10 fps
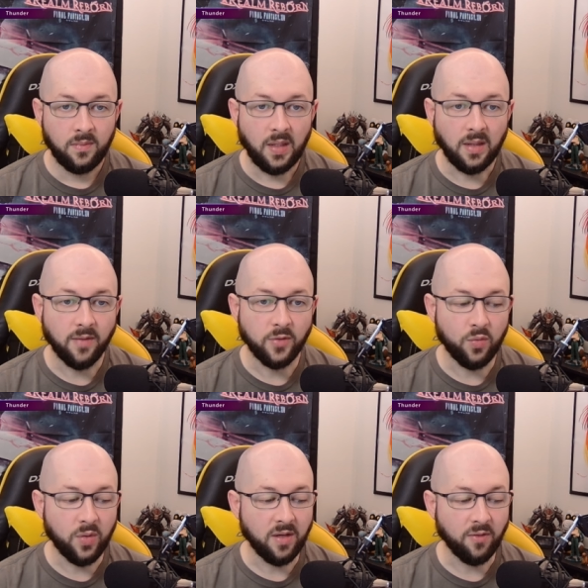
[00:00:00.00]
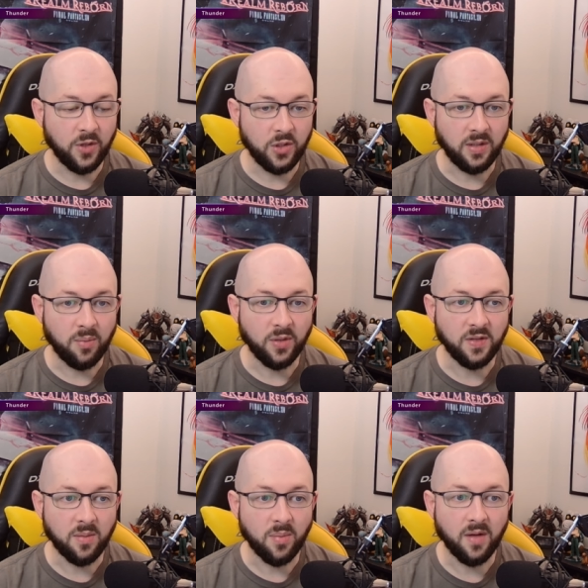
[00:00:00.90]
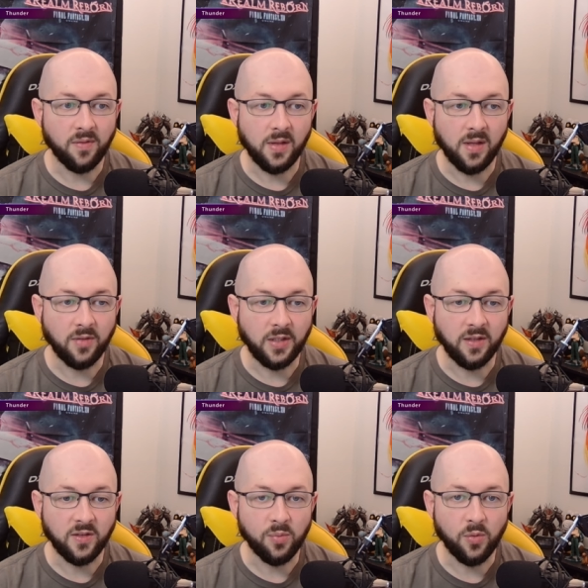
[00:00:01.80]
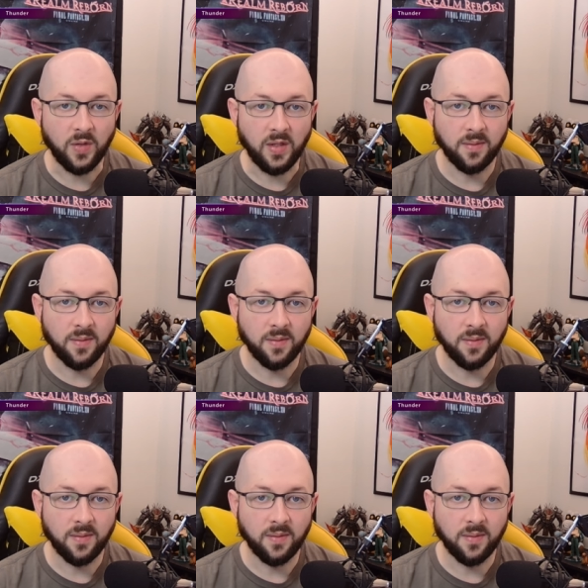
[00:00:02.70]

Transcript: Level 20 officially puts it above the Lovely Kiss smoothie.